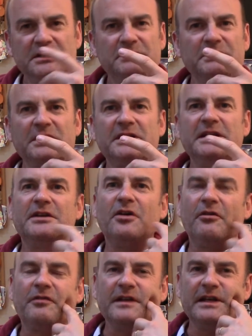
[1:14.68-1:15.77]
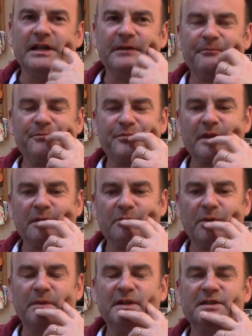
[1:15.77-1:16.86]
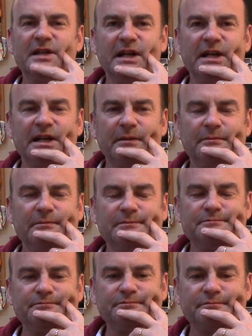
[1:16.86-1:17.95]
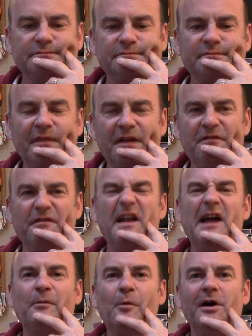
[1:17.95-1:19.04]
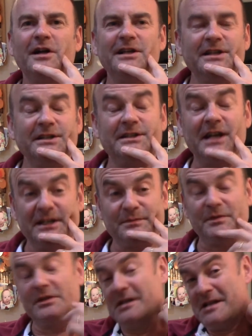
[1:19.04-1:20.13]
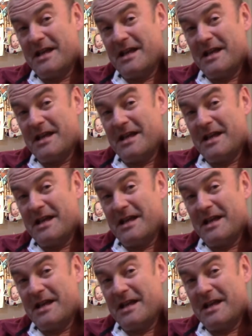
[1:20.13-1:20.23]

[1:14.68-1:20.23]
milky coffee, probably say flat white these days, but